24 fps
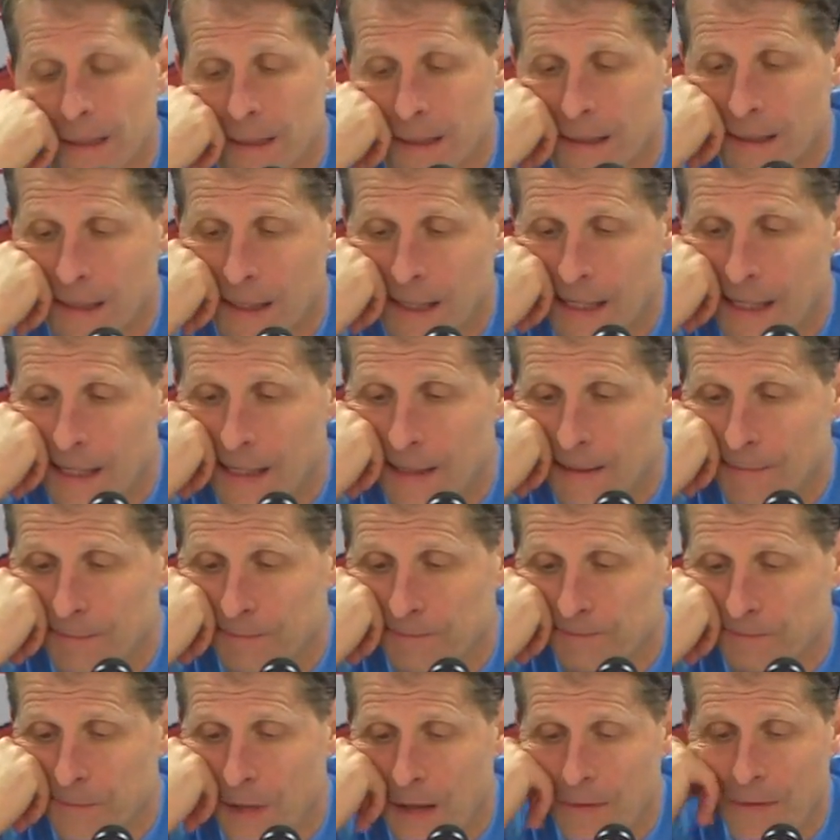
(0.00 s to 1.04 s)

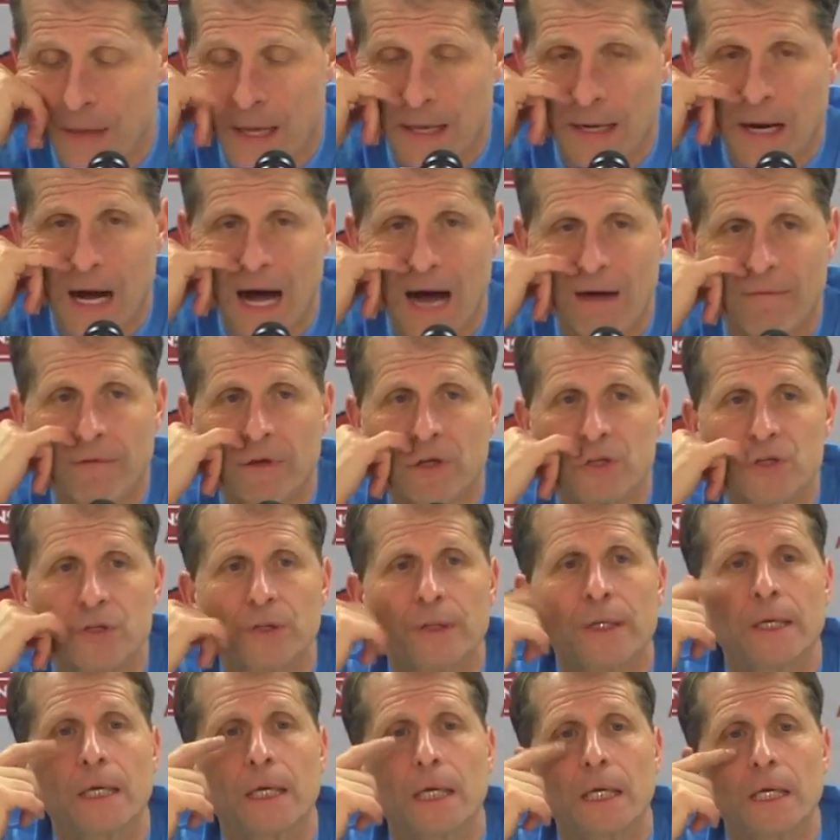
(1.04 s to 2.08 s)
And then
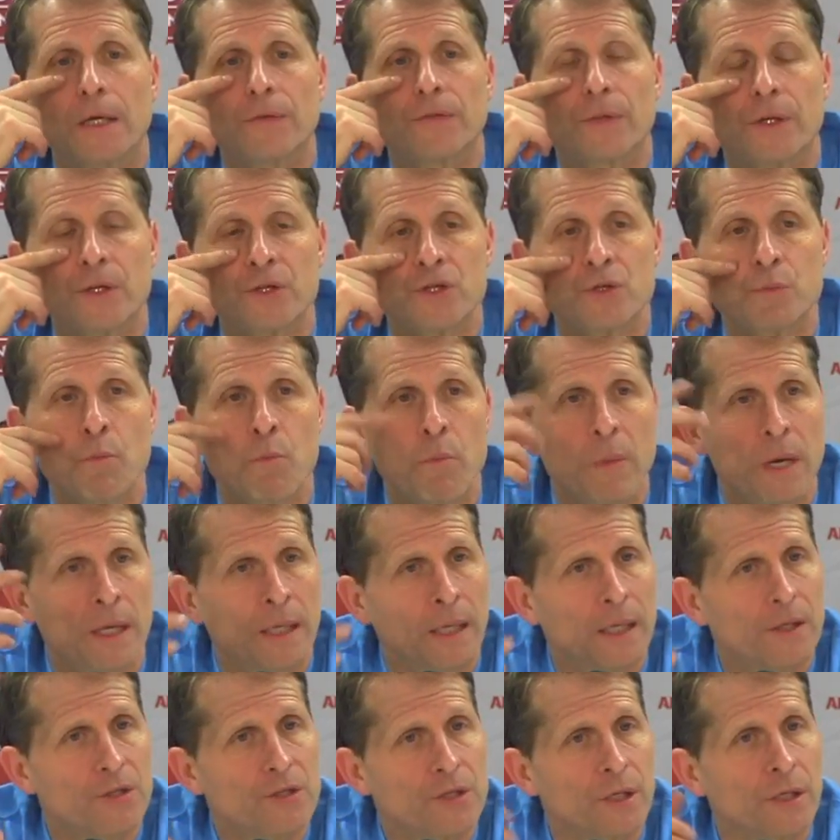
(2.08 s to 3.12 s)
obviously Ethan's
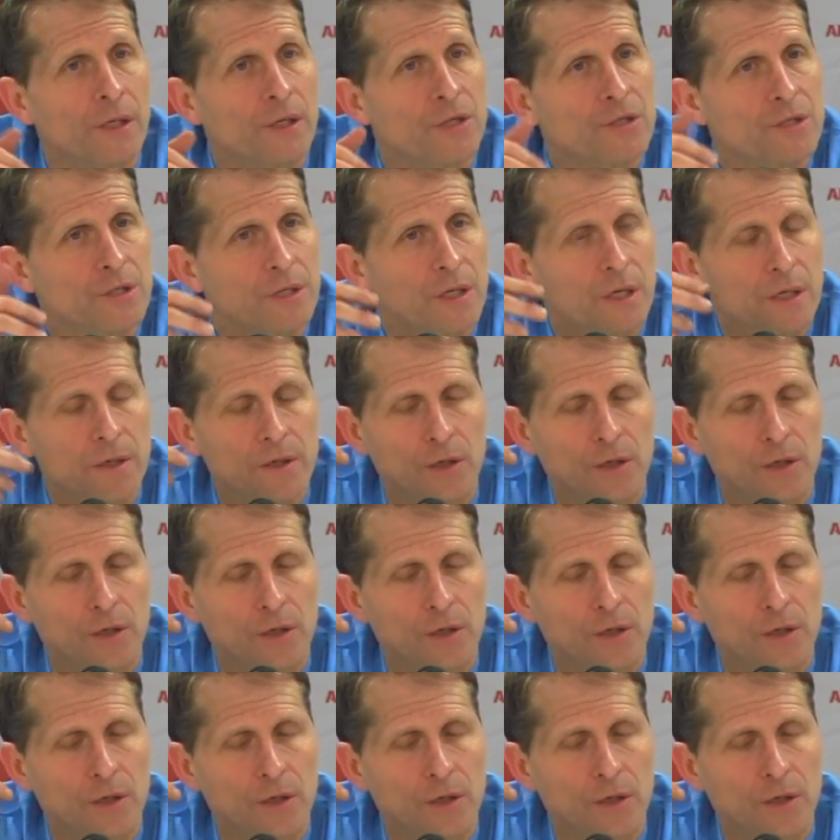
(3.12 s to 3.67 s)
minutes and his,